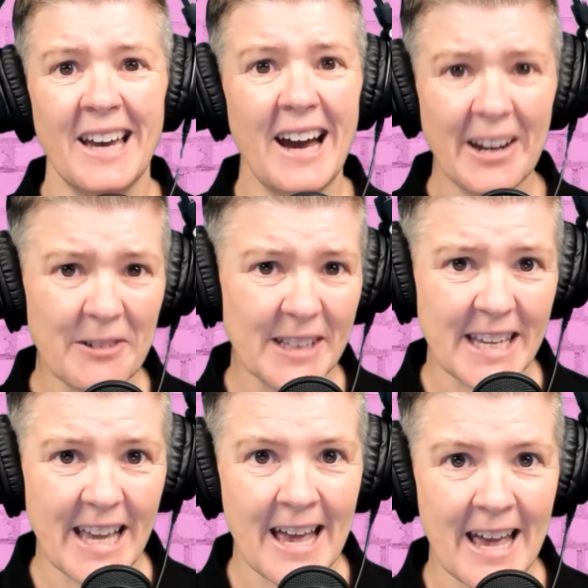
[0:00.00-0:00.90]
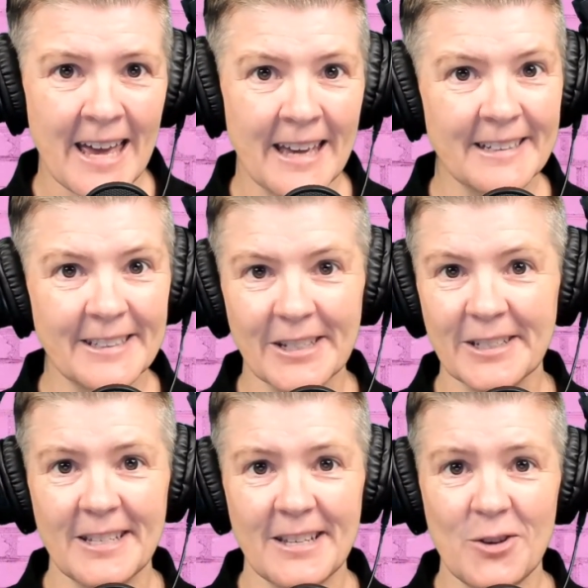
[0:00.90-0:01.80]
I don't really care.
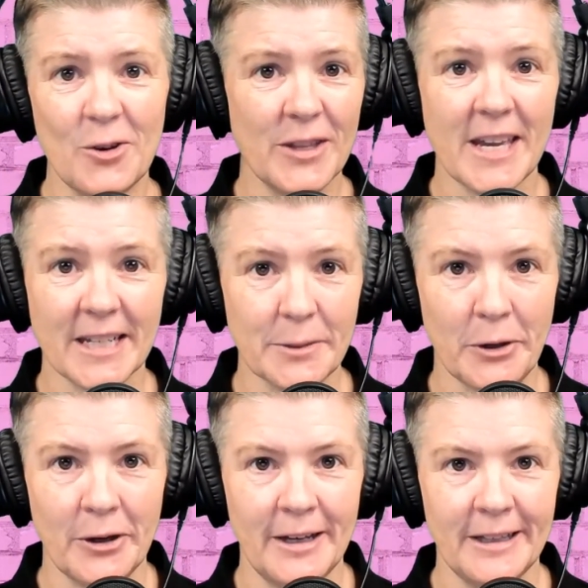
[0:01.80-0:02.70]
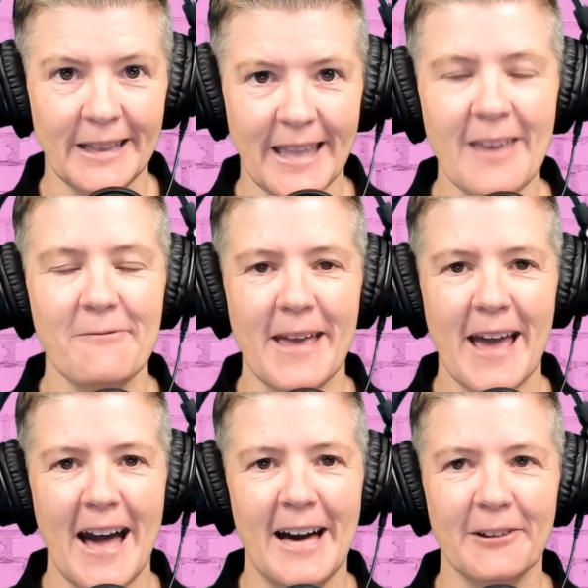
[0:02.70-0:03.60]
Just you're the expert. Leave me
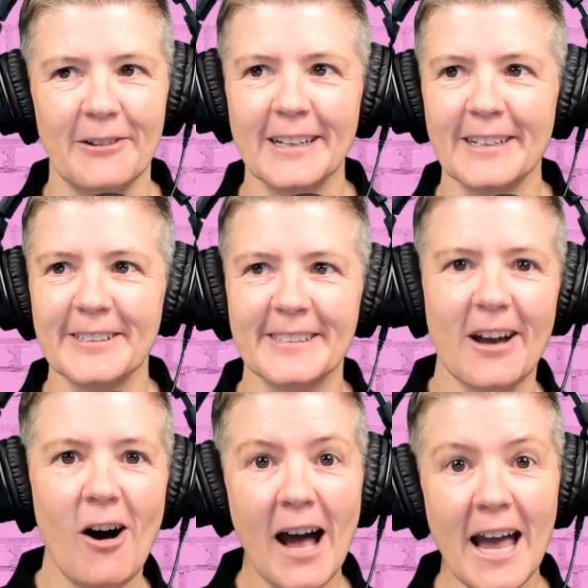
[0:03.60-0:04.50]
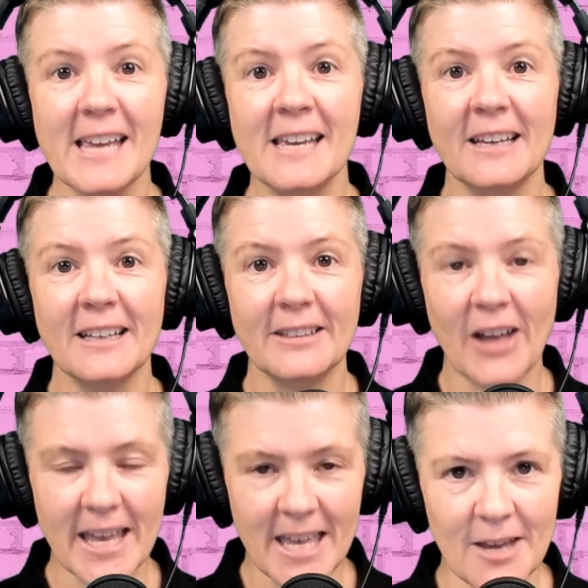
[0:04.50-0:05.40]
out of it. Because I
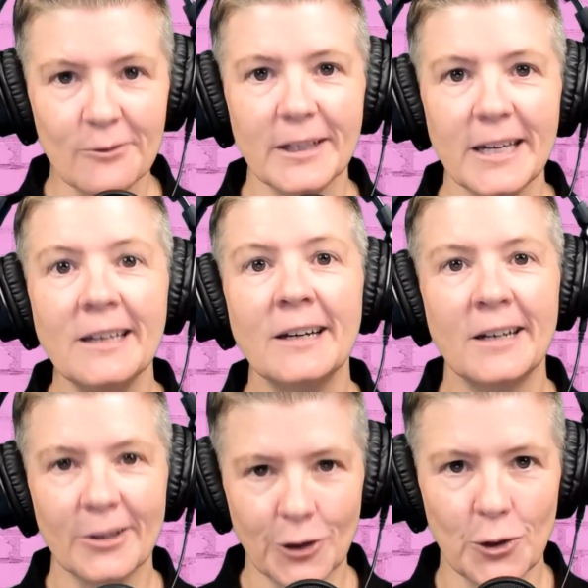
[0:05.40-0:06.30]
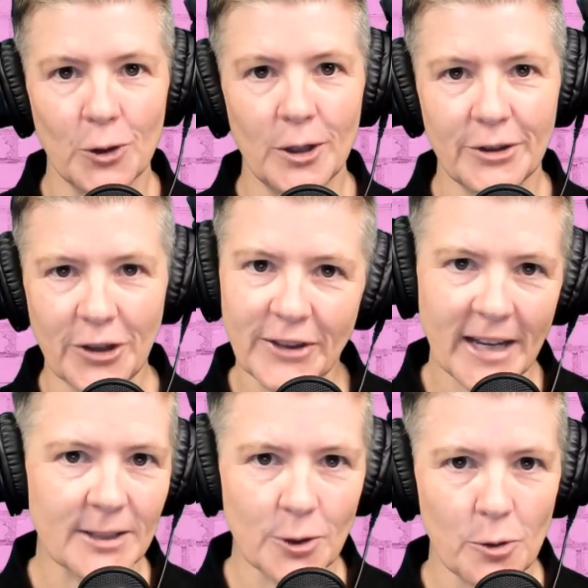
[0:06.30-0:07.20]
naively thought that
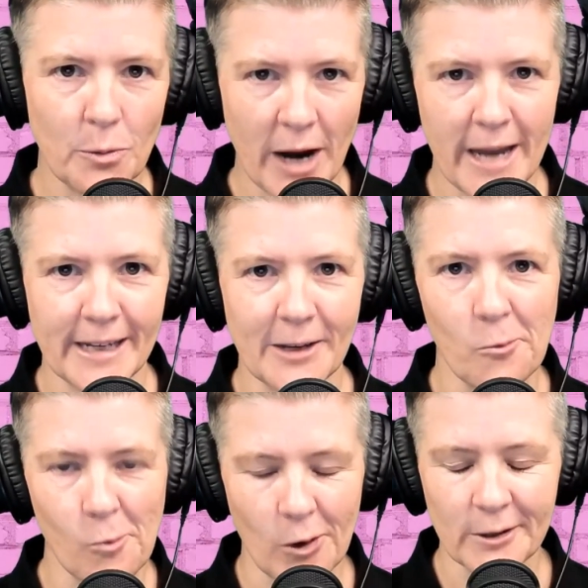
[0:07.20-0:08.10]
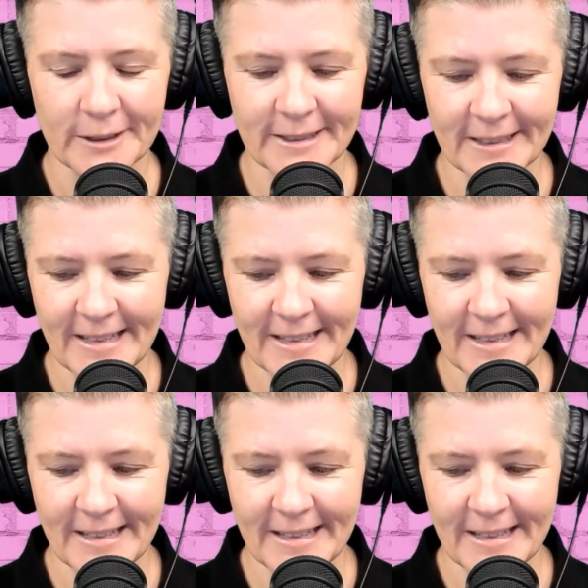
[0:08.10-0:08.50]
that's all branding was.